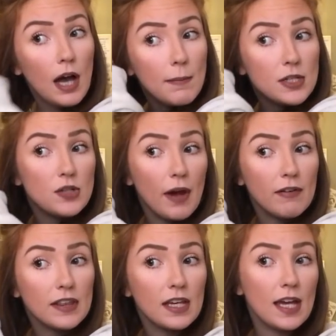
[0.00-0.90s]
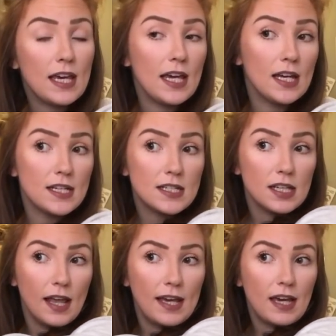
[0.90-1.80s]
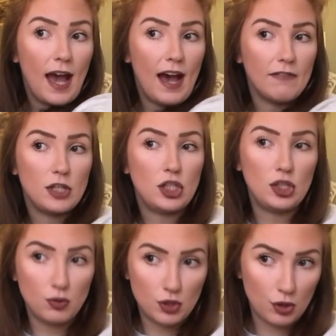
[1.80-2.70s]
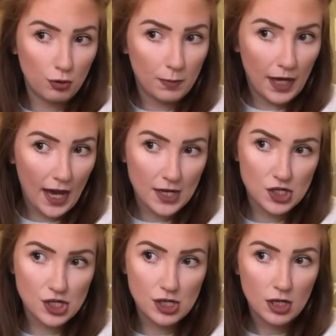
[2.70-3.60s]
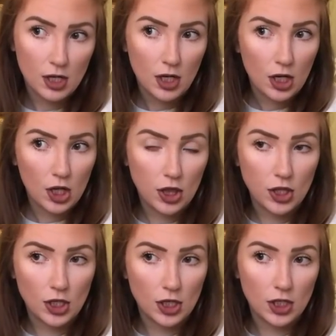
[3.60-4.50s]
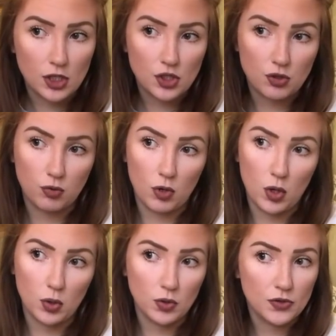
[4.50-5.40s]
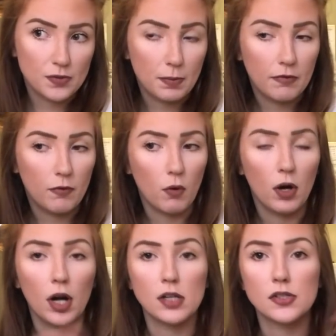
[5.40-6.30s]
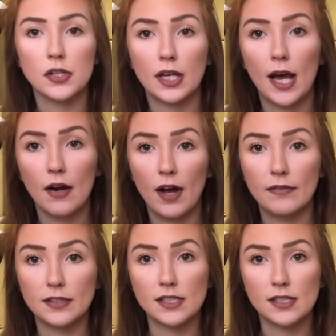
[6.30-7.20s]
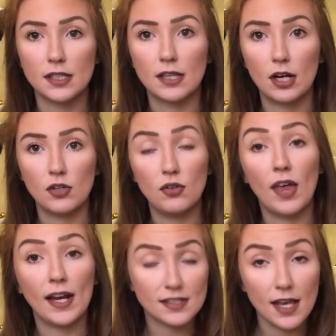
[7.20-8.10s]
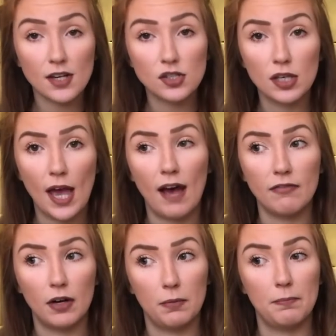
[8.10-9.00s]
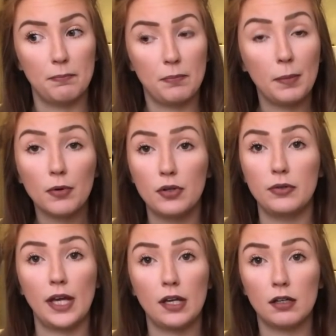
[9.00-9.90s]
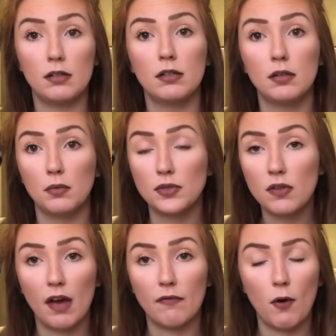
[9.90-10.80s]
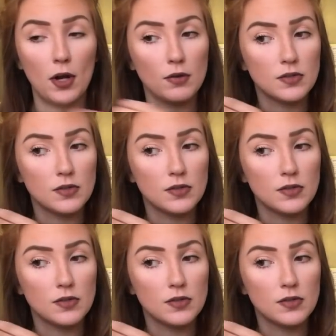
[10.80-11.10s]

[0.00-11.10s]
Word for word: I'm going to do everything I can to like have YouTube catch the trolls before so like I don't have to sit there and do that because they actually have um, people who like will do that for you.